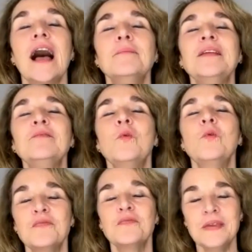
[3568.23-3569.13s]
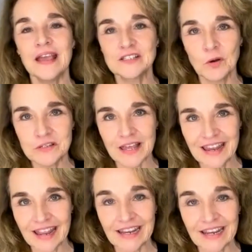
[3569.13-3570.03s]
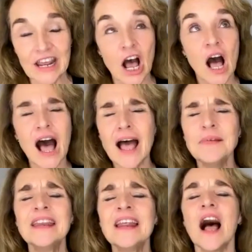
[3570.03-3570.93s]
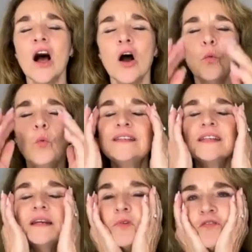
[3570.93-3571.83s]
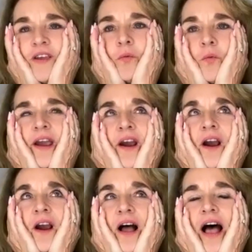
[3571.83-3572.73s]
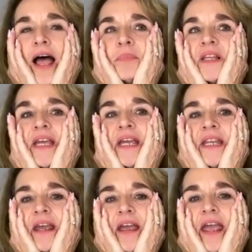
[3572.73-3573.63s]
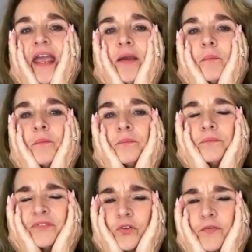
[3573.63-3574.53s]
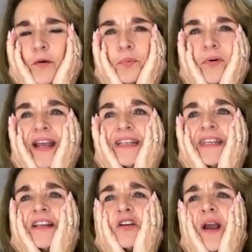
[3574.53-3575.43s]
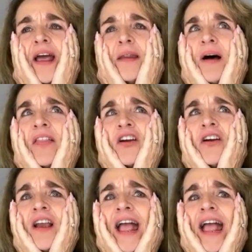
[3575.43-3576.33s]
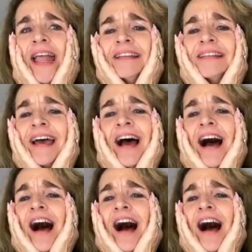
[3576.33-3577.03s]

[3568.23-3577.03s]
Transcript: I mean, with me as in it. I mean, we did a movie where I played a sort of a pregnant grandmother, and